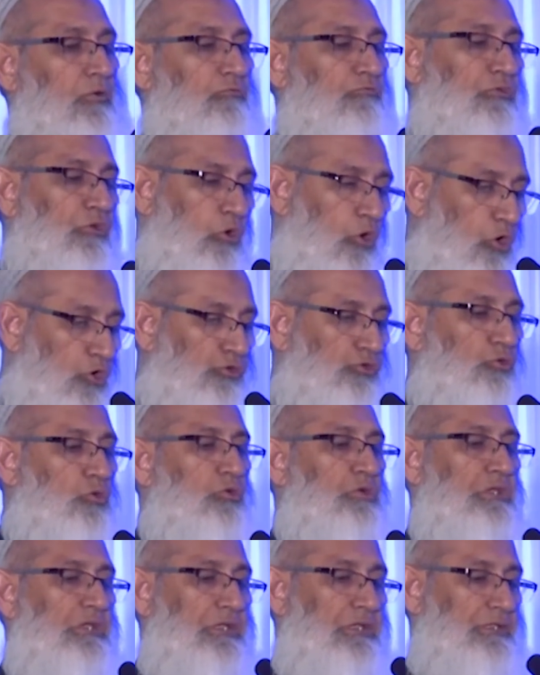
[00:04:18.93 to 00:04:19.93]
We
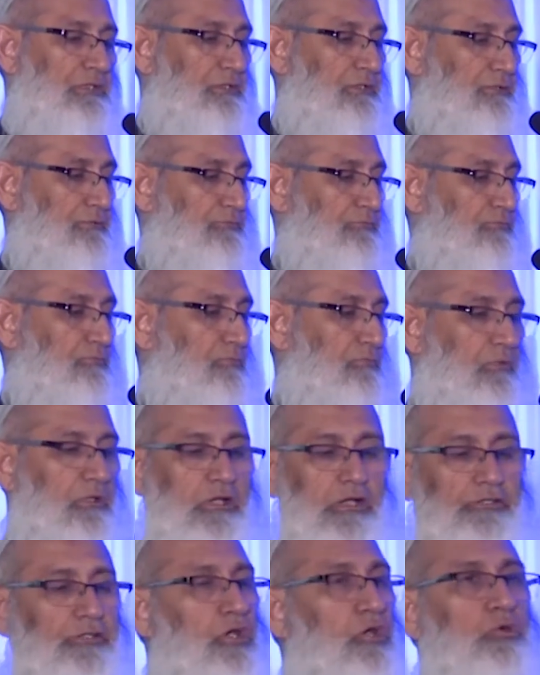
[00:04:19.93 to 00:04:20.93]
also need
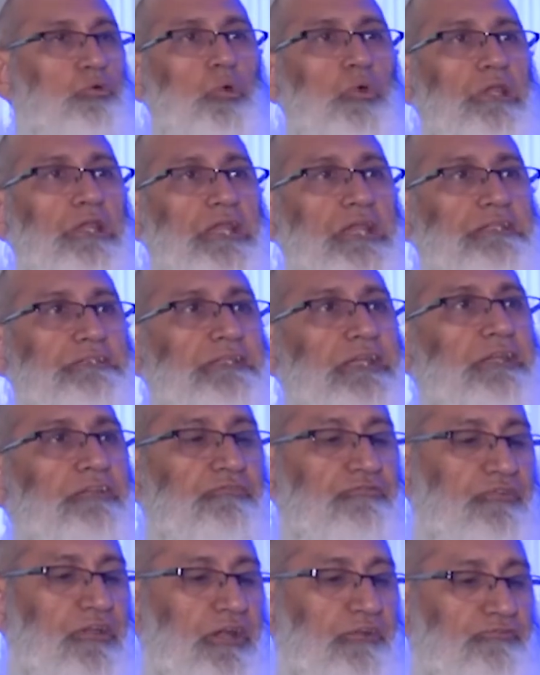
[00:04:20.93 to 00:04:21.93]
other colleagues. In
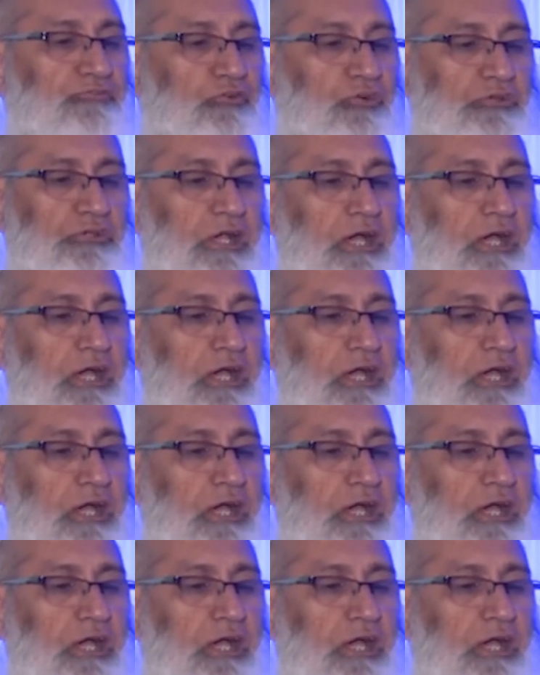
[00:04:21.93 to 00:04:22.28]
fact, for